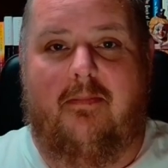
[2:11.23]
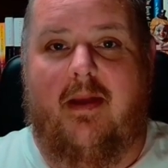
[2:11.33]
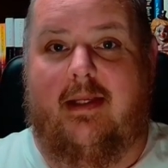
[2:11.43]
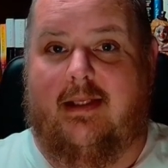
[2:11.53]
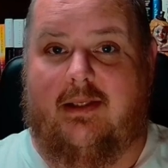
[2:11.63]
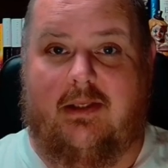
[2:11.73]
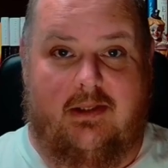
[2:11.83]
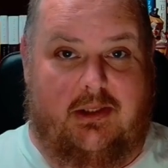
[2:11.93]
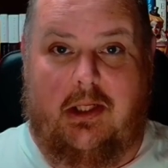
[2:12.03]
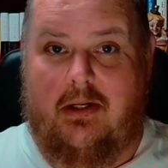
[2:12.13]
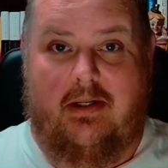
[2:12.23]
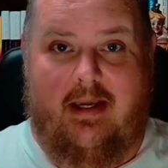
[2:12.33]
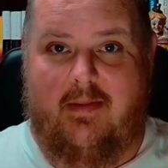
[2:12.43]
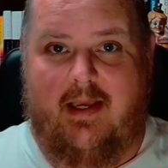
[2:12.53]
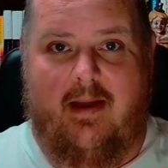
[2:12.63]
it's a slur
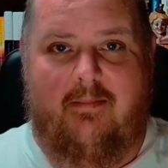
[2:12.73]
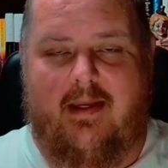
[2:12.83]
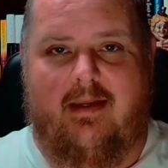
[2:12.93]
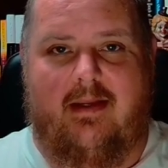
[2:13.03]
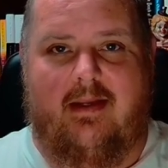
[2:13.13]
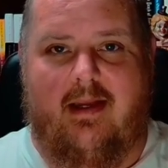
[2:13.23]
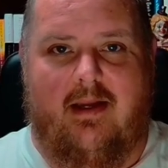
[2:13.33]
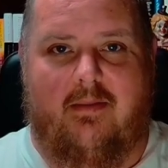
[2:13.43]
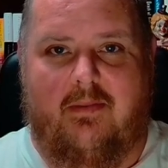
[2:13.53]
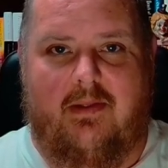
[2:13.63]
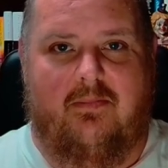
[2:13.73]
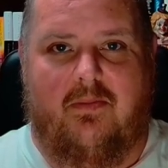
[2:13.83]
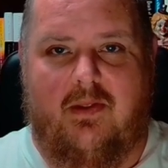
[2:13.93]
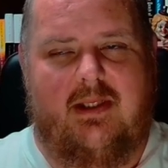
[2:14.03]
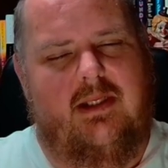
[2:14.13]
coming up in a couple of
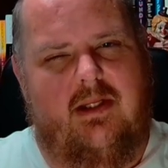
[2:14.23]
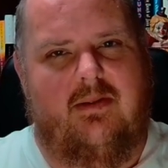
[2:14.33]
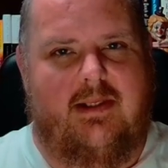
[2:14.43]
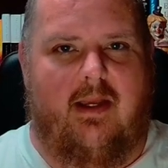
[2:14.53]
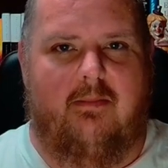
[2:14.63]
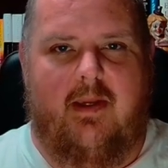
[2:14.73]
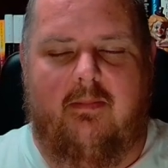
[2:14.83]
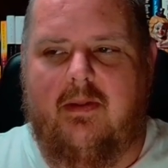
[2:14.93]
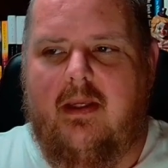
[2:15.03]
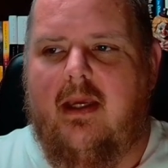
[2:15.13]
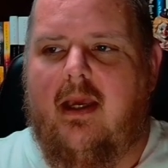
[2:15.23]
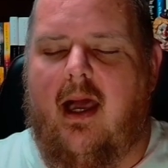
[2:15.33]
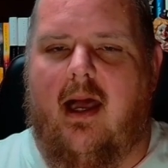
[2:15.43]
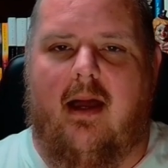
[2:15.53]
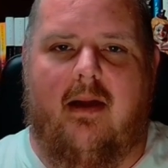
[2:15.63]
words, a slur to some people.
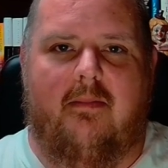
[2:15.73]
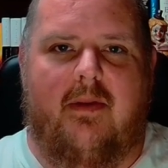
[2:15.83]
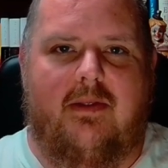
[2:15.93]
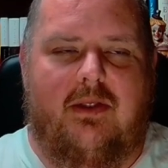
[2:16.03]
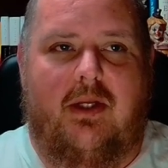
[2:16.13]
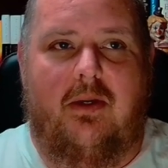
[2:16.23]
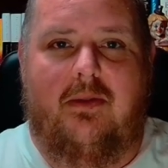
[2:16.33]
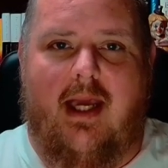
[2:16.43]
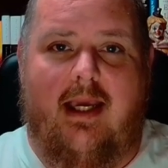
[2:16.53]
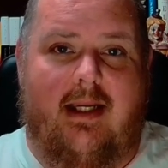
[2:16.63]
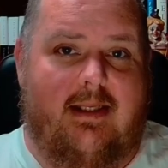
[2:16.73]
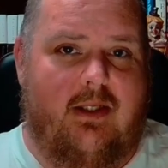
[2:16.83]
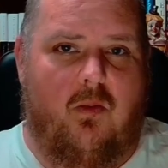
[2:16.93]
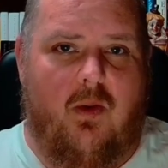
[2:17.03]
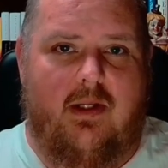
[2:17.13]
Two Dykes,
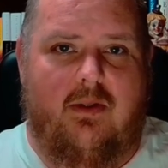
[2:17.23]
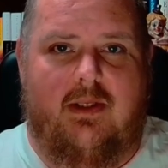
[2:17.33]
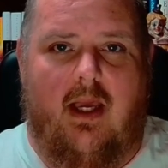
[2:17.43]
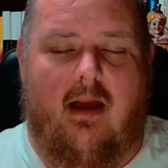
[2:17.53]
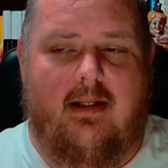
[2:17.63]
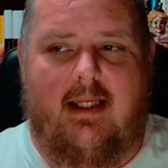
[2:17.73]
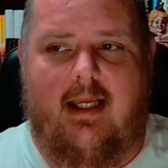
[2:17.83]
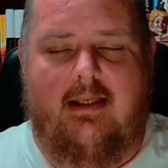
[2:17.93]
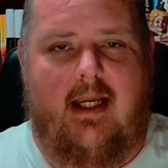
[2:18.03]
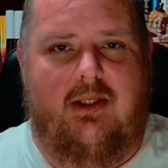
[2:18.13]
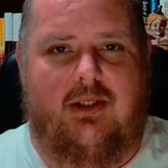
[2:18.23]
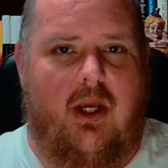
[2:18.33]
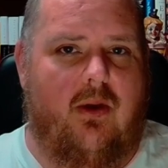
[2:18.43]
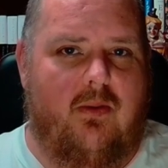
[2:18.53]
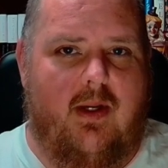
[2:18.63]
One Who Talks is a
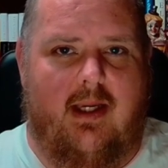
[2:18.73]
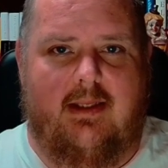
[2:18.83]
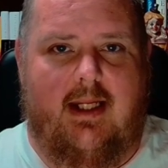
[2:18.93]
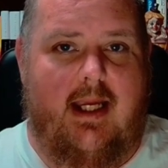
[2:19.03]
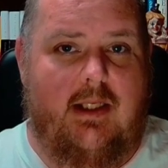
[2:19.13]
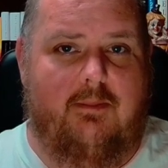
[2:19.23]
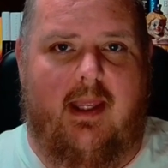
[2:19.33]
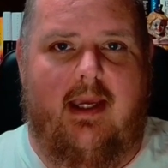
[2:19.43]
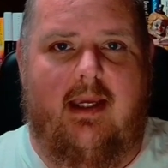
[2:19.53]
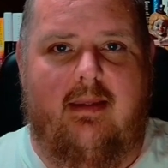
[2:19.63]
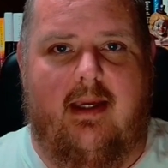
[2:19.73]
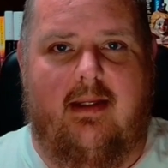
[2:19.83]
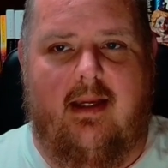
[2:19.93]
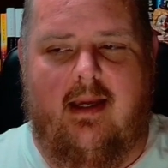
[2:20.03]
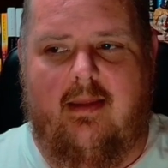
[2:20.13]
show, a stage play that
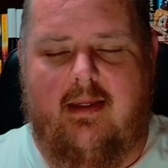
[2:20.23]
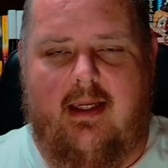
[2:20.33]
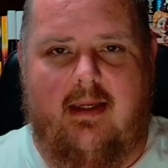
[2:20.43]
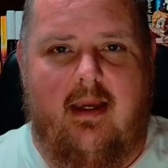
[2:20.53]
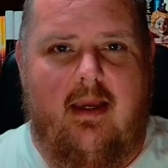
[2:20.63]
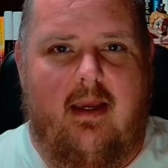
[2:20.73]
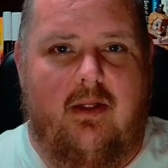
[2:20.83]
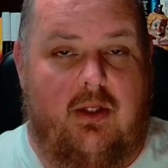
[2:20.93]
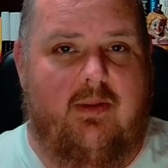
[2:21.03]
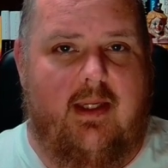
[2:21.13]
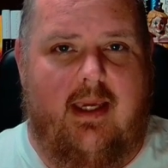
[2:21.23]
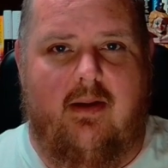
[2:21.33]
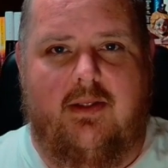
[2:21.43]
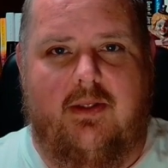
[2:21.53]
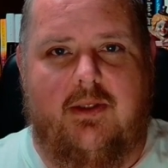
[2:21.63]
the two of the
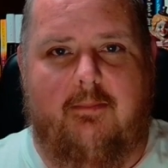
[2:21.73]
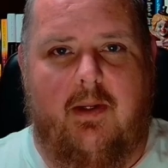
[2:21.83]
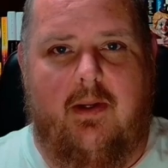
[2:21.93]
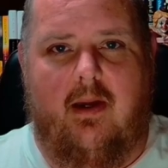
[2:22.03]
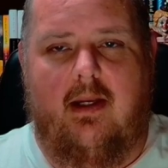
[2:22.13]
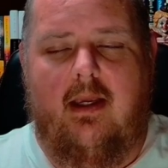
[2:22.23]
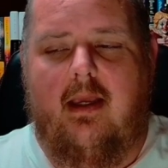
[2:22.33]
characters put on,